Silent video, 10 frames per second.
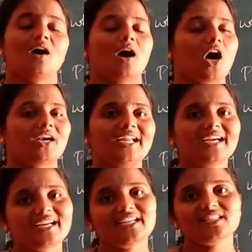On
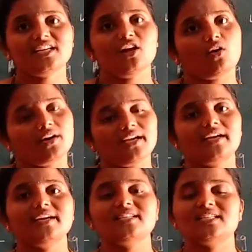increasing or
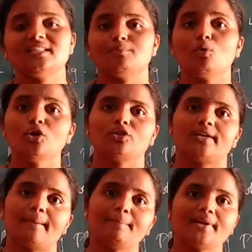decreasing both
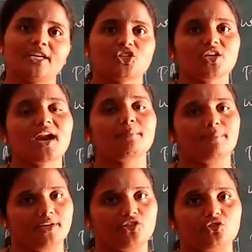temperature and
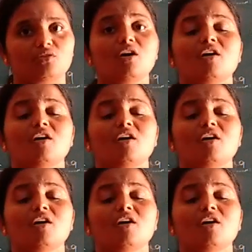pressure,